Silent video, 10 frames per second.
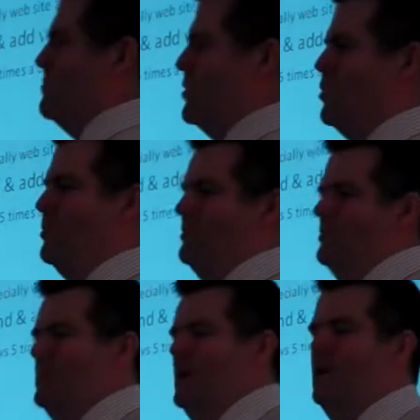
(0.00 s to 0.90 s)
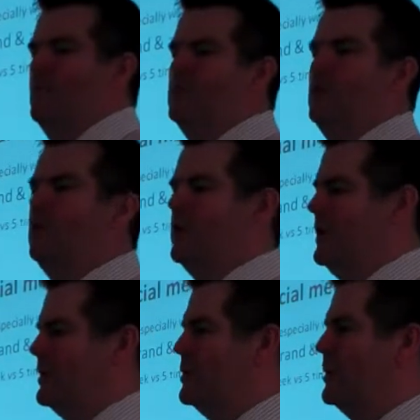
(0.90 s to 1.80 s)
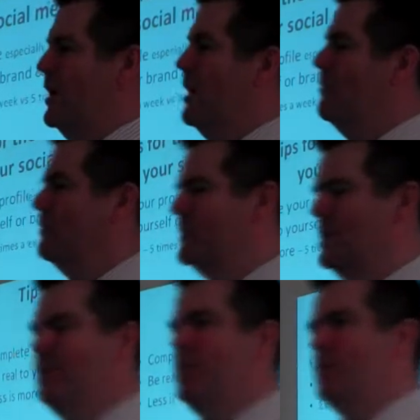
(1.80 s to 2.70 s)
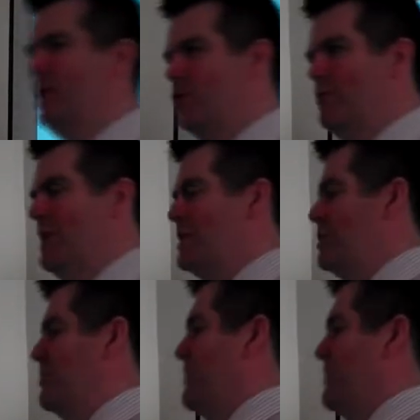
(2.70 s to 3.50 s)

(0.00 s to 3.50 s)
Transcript: is more. So looking at giving your social message